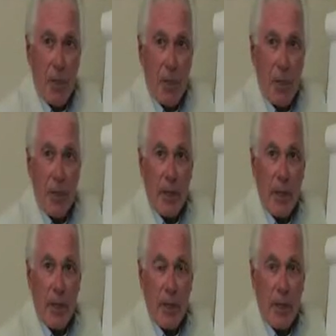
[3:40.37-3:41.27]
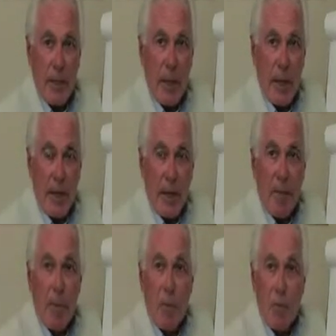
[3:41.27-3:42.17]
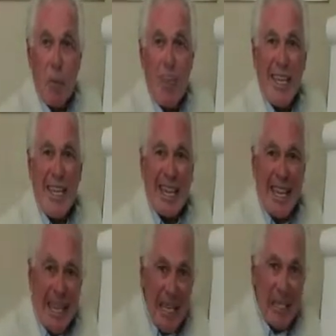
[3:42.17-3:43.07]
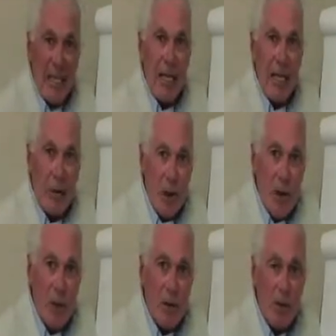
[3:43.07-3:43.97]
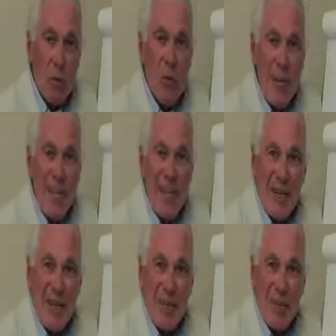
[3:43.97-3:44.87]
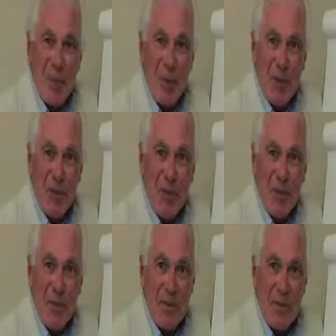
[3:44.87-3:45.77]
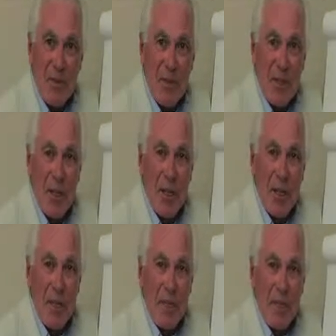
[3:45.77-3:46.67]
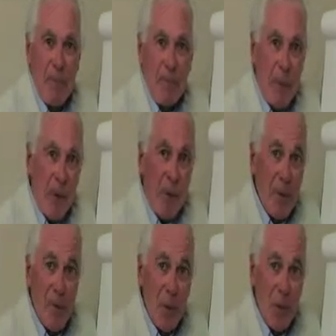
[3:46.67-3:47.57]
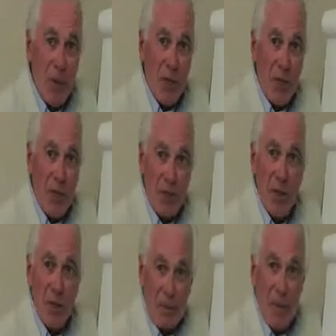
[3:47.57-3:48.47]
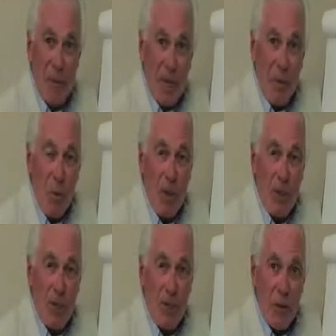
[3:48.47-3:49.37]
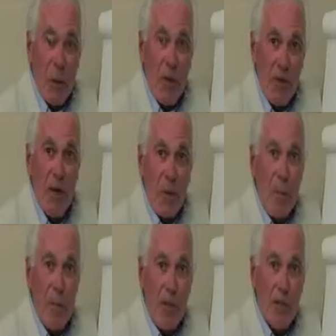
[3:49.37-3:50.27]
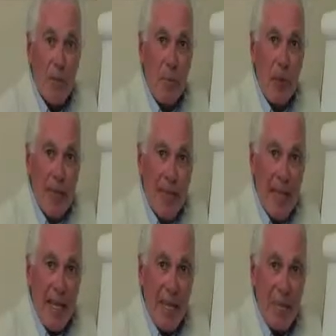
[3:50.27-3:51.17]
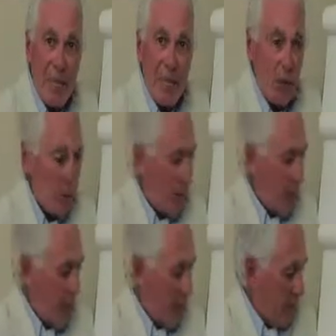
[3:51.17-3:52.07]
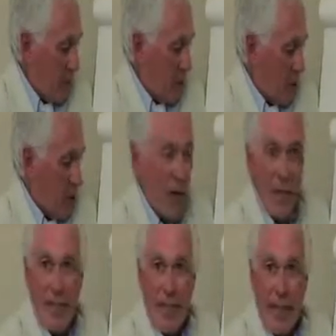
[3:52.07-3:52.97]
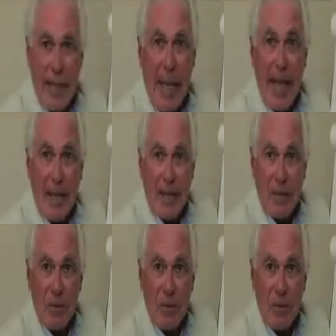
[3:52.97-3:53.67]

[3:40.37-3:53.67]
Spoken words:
Absolutely, yeah, because we can easily not recognise positives, probably more so than many ways than we are impacted by the negatives, because the negatives go straight to the gut